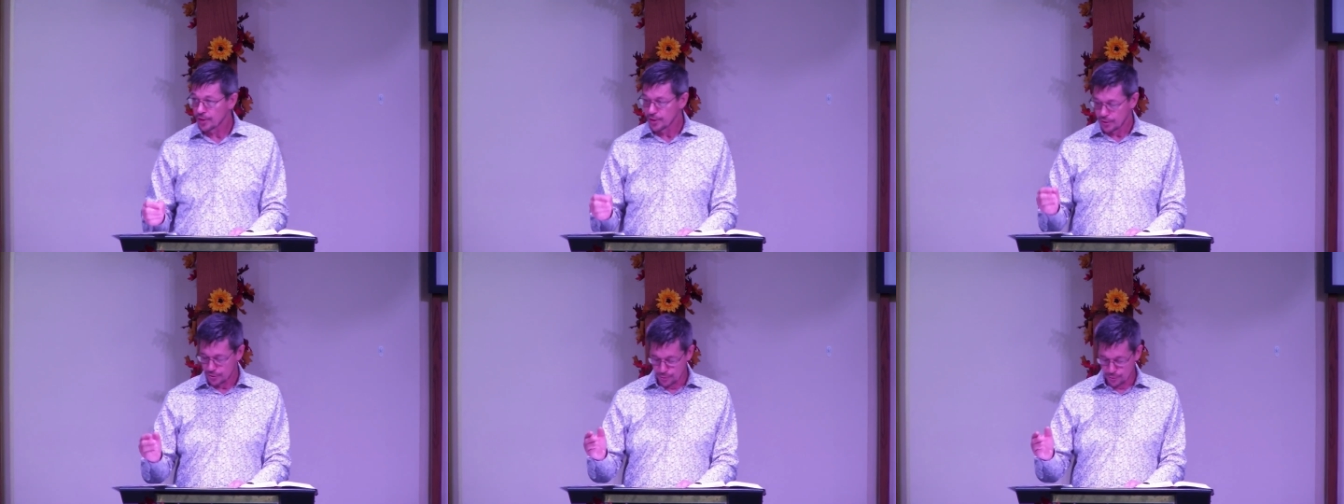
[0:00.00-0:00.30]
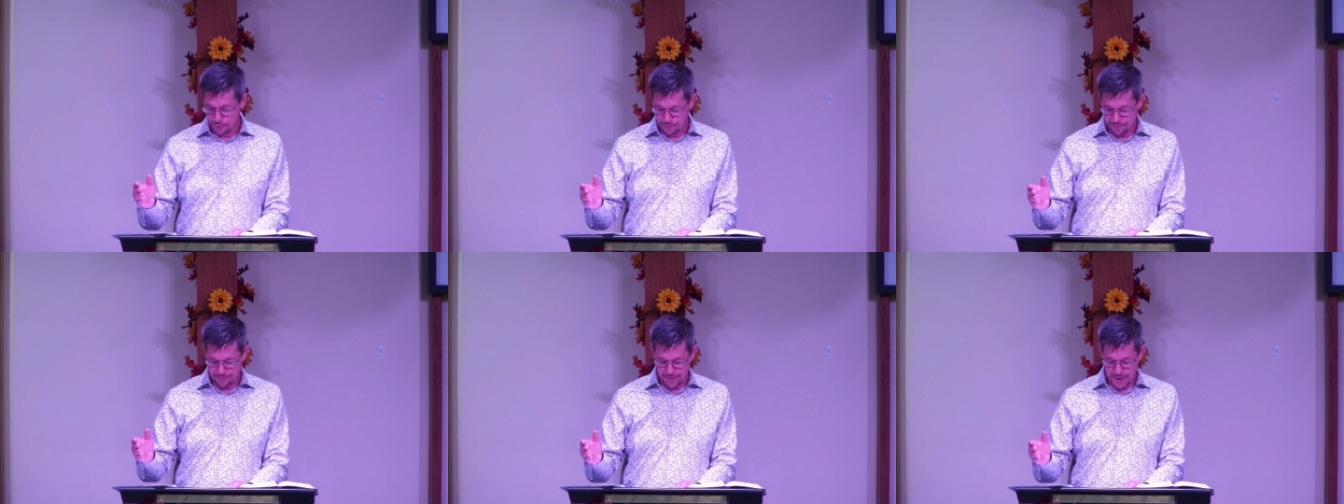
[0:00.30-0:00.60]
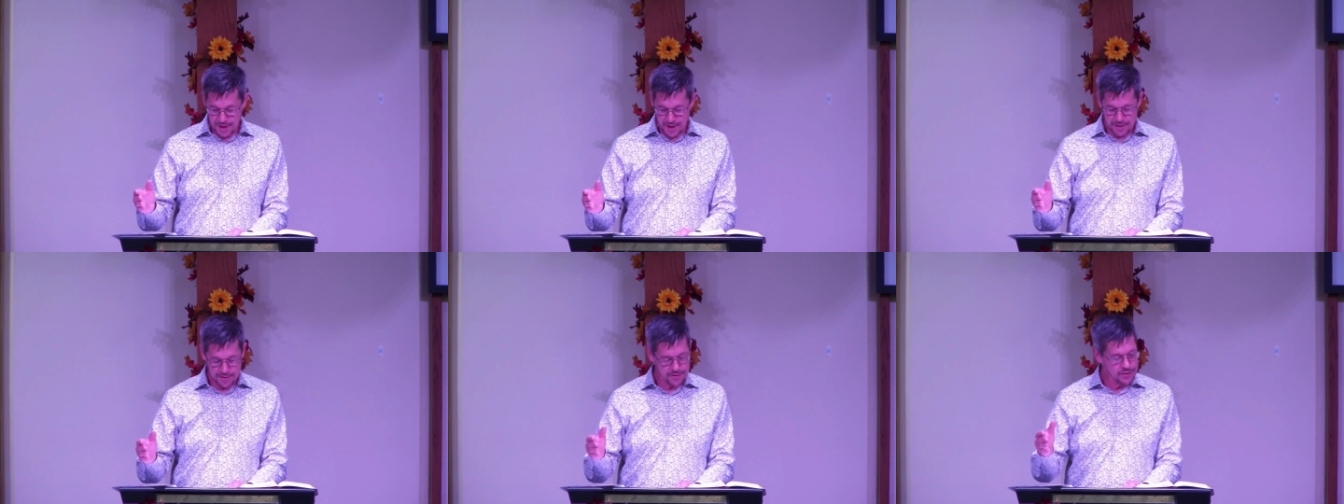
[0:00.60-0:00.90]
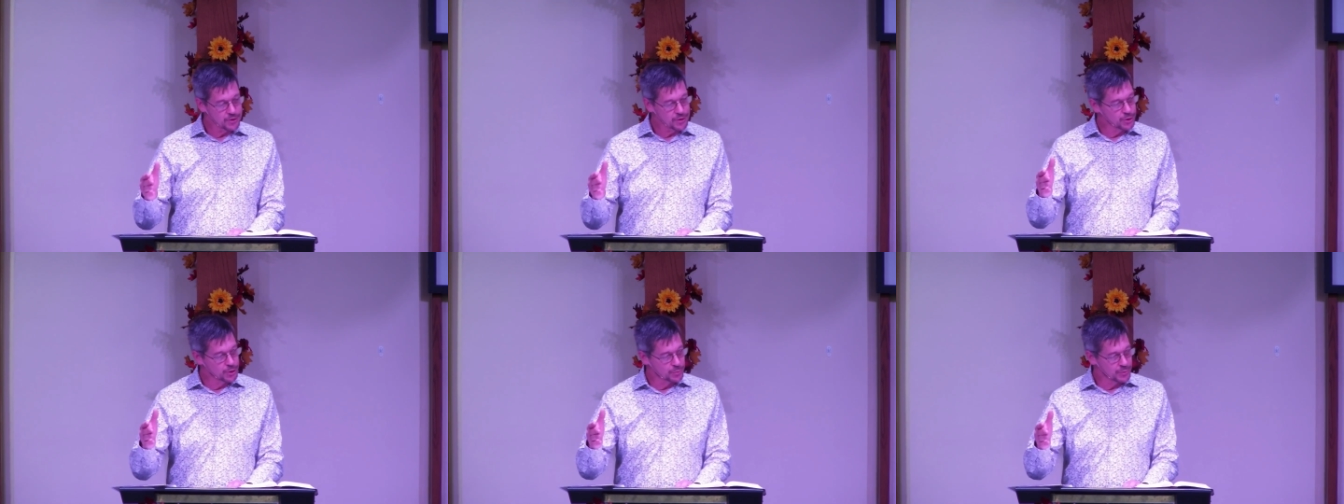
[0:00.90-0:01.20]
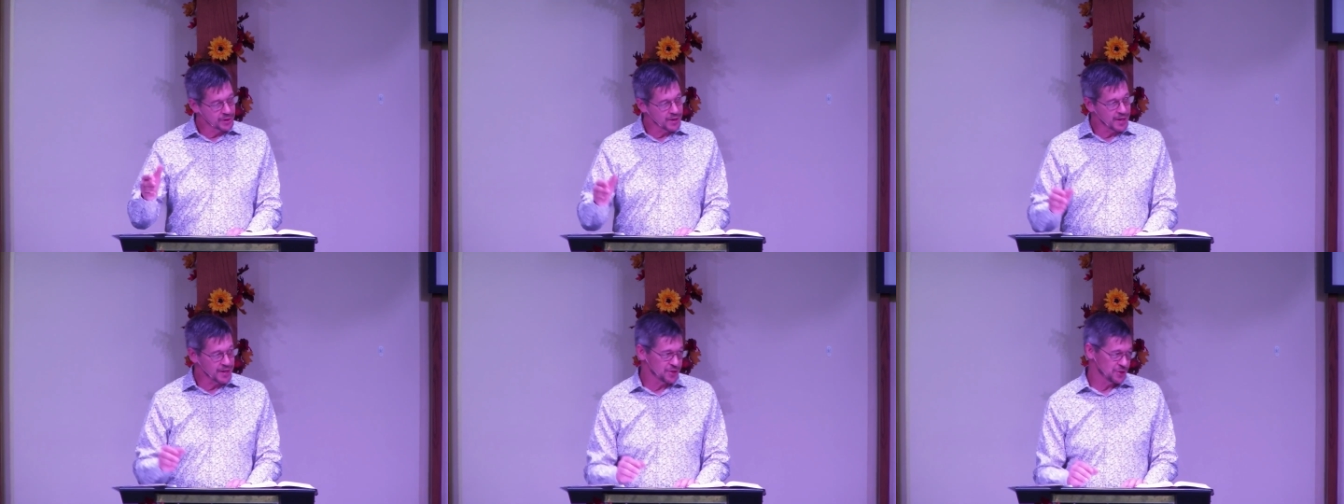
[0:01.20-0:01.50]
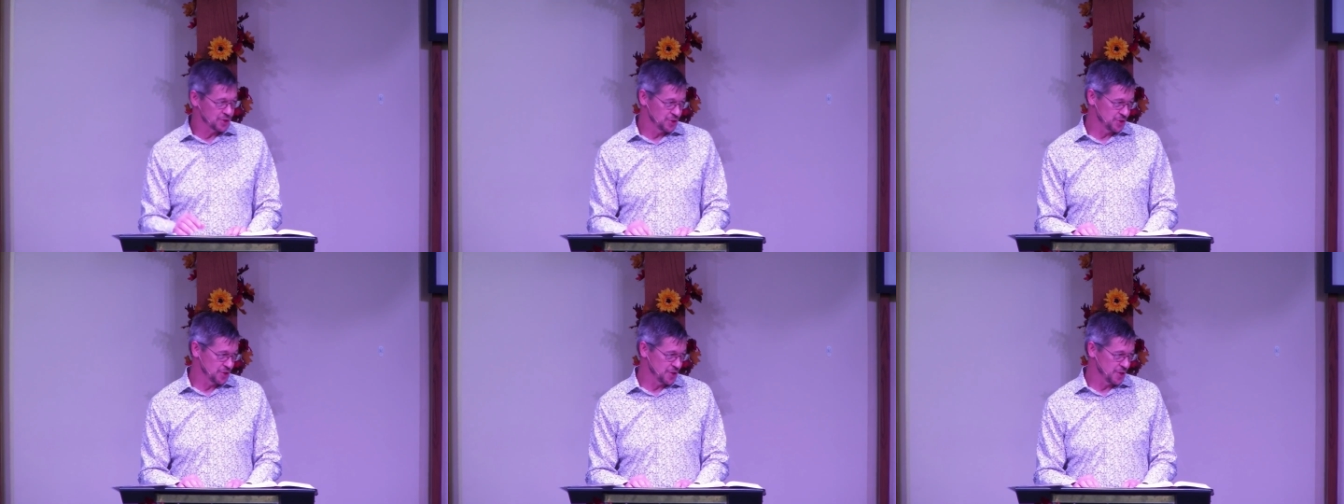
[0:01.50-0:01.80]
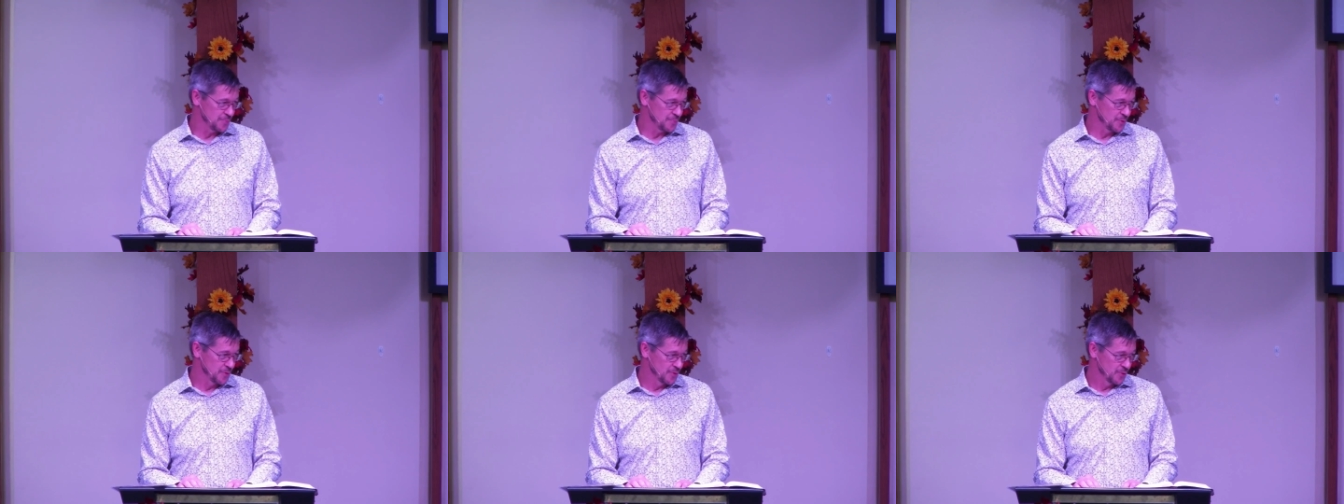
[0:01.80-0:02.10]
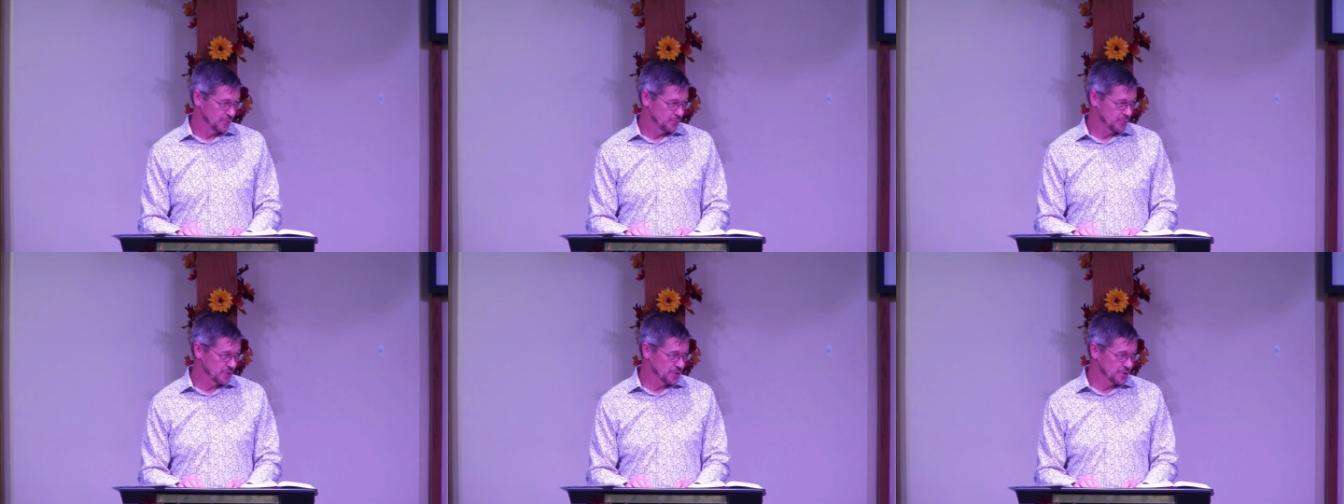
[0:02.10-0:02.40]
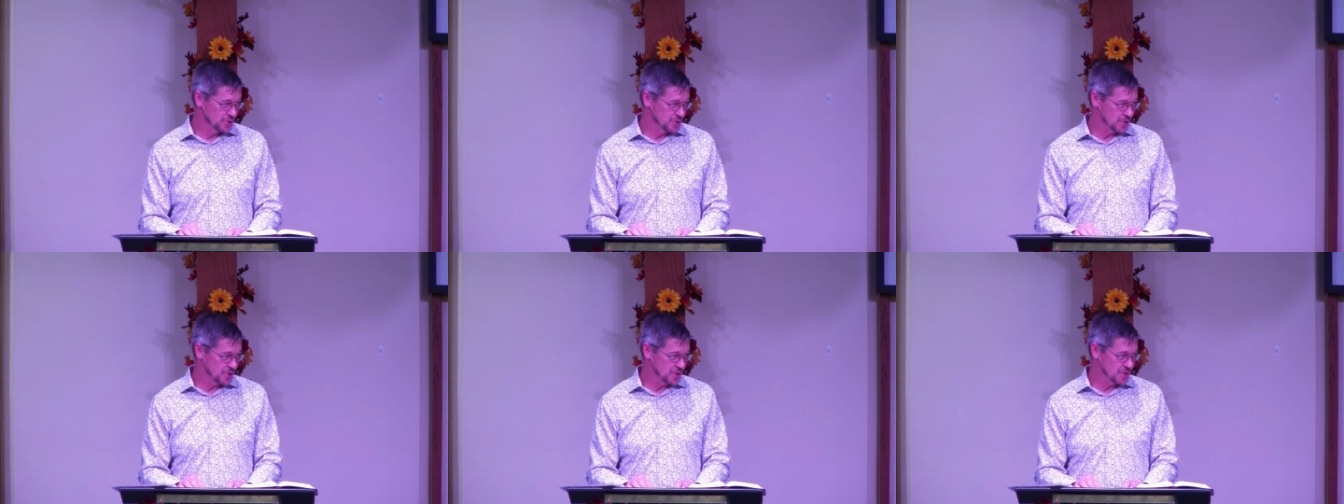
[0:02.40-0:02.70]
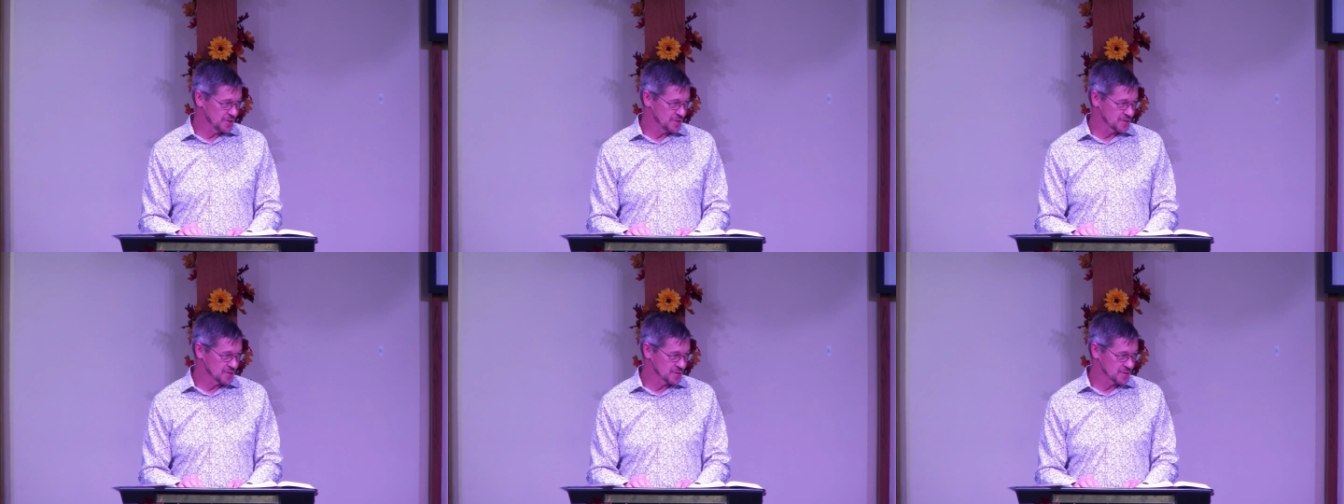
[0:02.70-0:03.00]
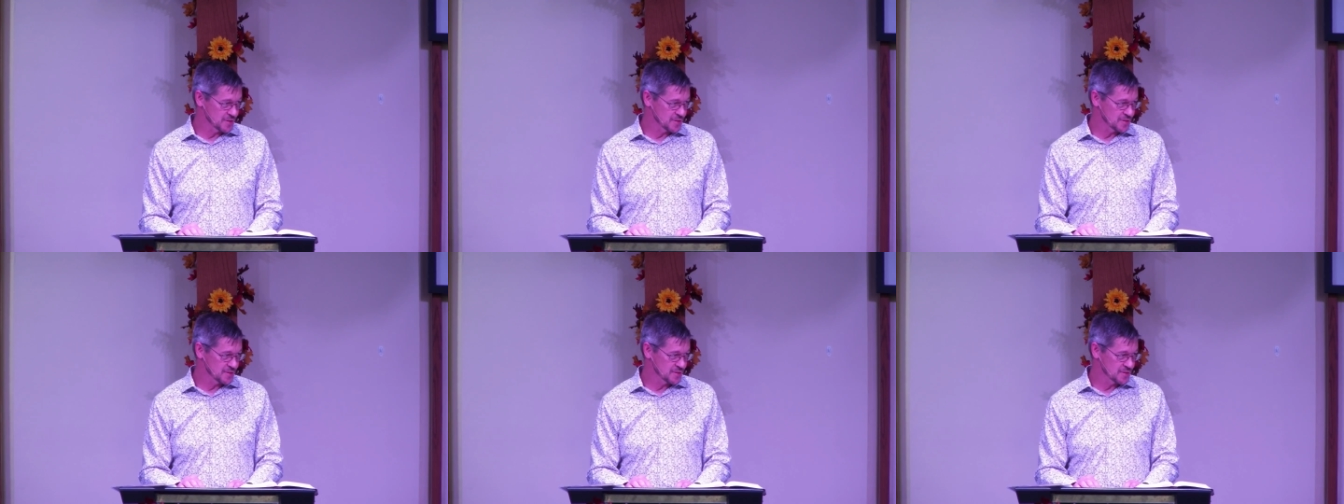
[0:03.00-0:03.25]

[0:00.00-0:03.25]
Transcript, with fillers: your faith, your relationship with Jesus.